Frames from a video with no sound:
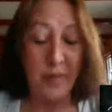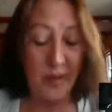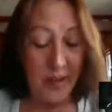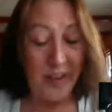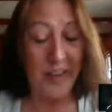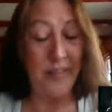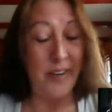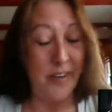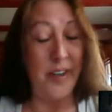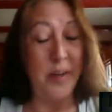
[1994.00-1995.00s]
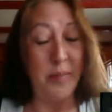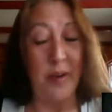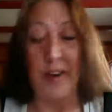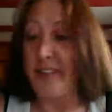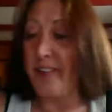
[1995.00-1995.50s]
Really good
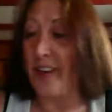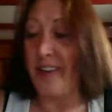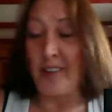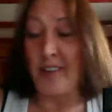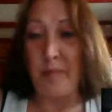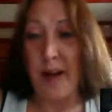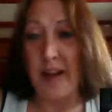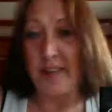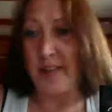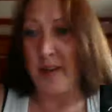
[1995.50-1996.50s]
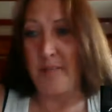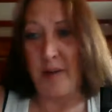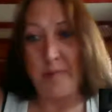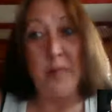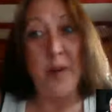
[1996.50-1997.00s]
price. I couldn't pass it up.
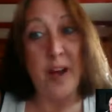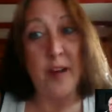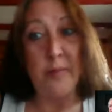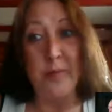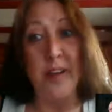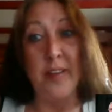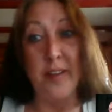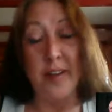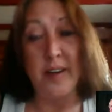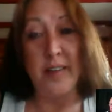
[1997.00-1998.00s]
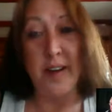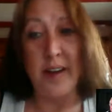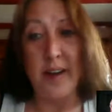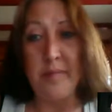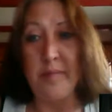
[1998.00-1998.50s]
I've been wanting one a long
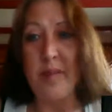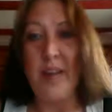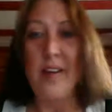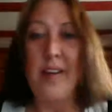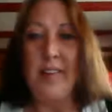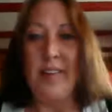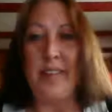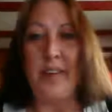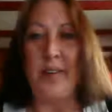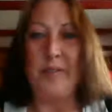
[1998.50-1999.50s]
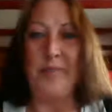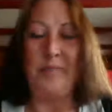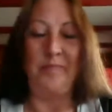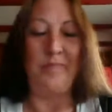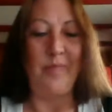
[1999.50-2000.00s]
time, so
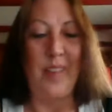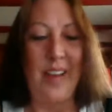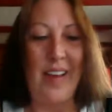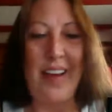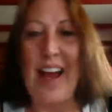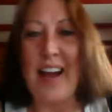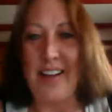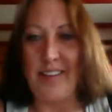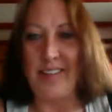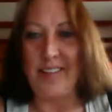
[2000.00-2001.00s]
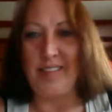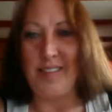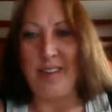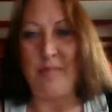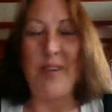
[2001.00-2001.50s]
I got it.
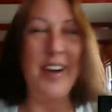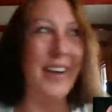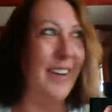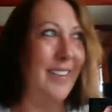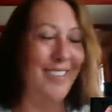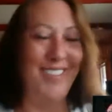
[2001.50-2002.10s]
I'm ready.